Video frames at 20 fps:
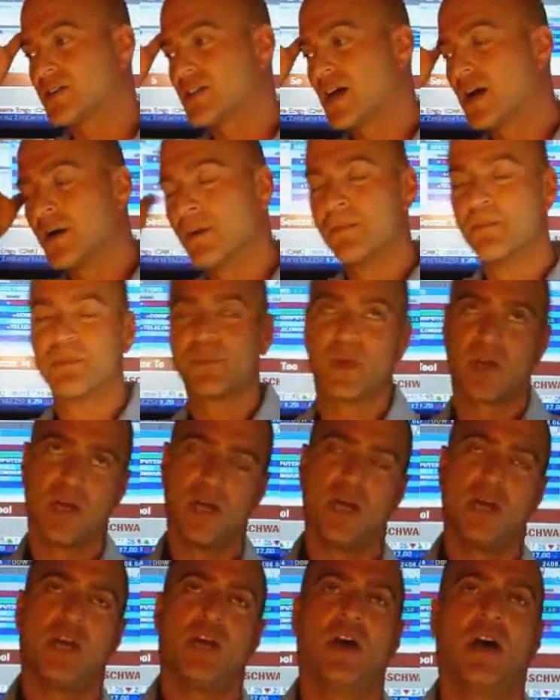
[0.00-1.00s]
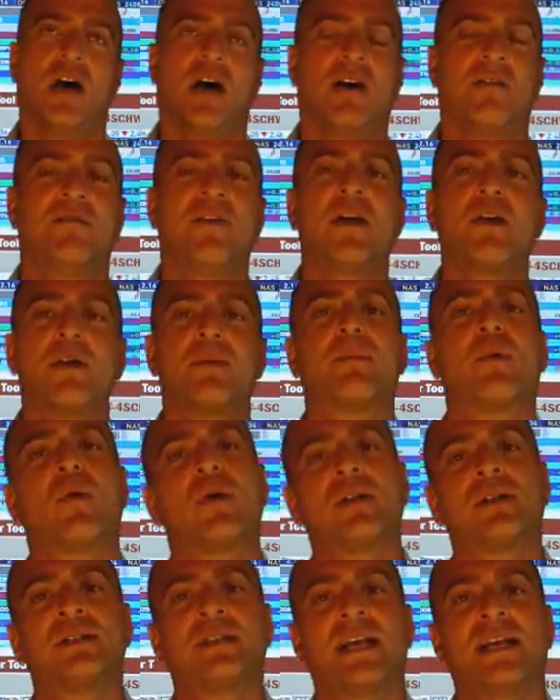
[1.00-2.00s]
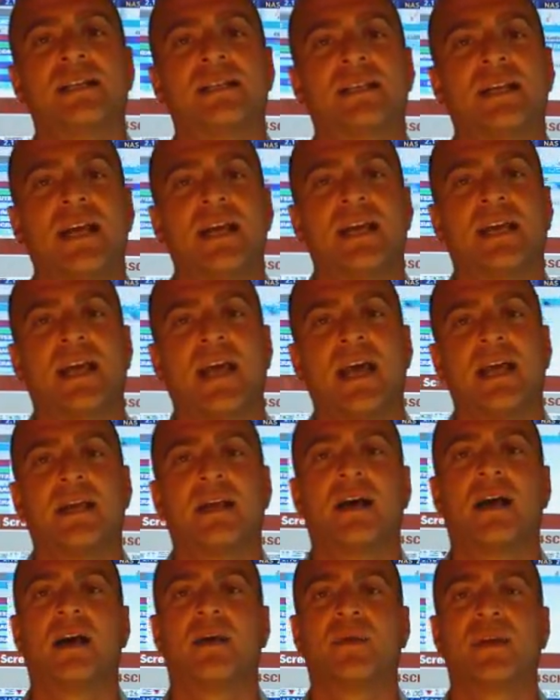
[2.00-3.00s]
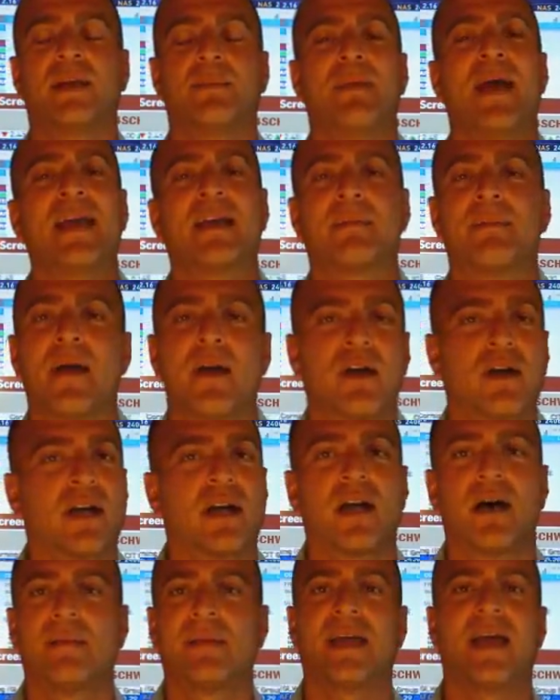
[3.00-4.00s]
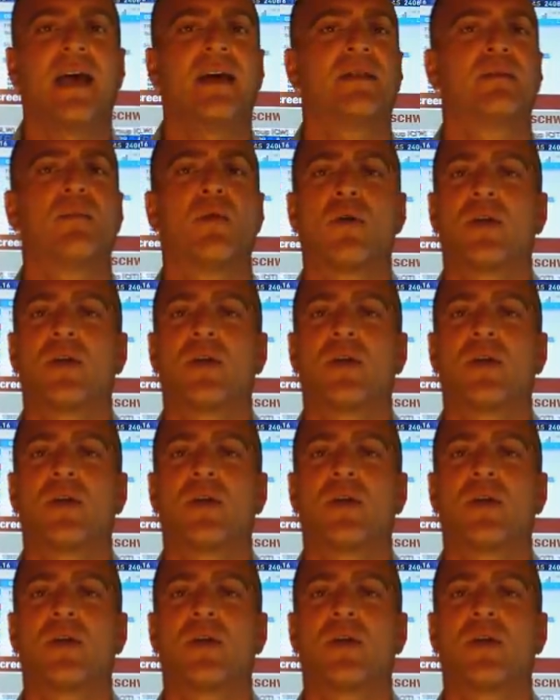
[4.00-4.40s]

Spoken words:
So Very important day today again. We had Bank of America coming out in the